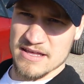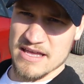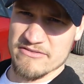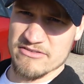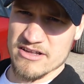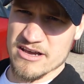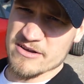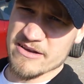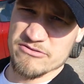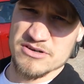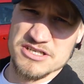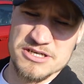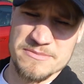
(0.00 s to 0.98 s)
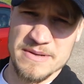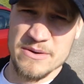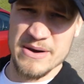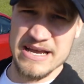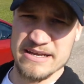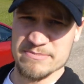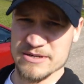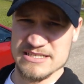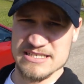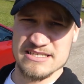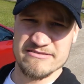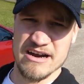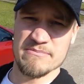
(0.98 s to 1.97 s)
even though everyone should be awake
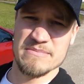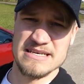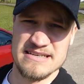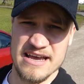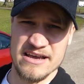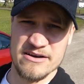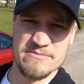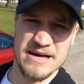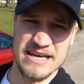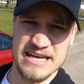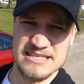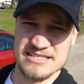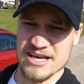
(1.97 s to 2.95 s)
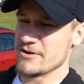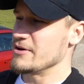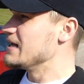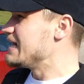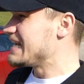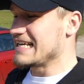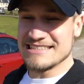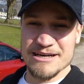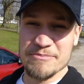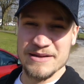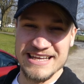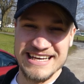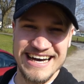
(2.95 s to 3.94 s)
because it's around midday on Monday. So let's
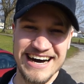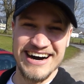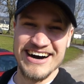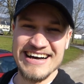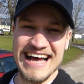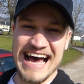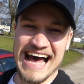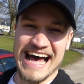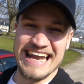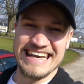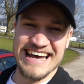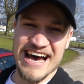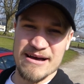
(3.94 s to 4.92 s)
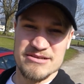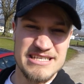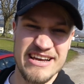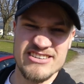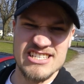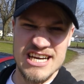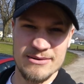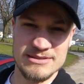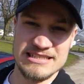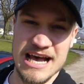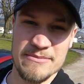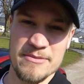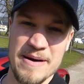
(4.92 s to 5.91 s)
jump in the car and uh, just have a chat with
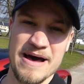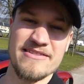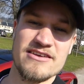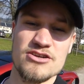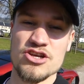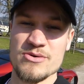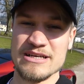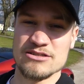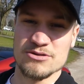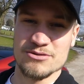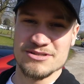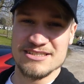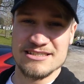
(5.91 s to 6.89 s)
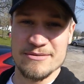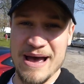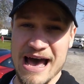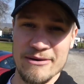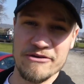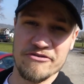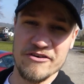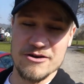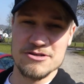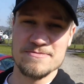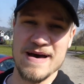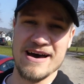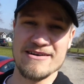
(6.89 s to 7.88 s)
Sam about the new exhaust system, how he
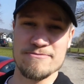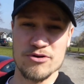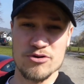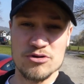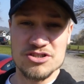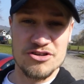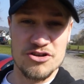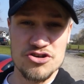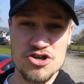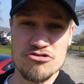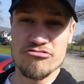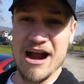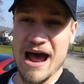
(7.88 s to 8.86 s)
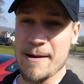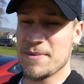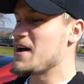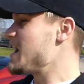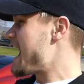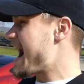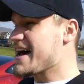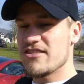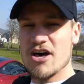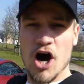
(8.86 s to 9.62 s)
feels about it, but also the new wrap and the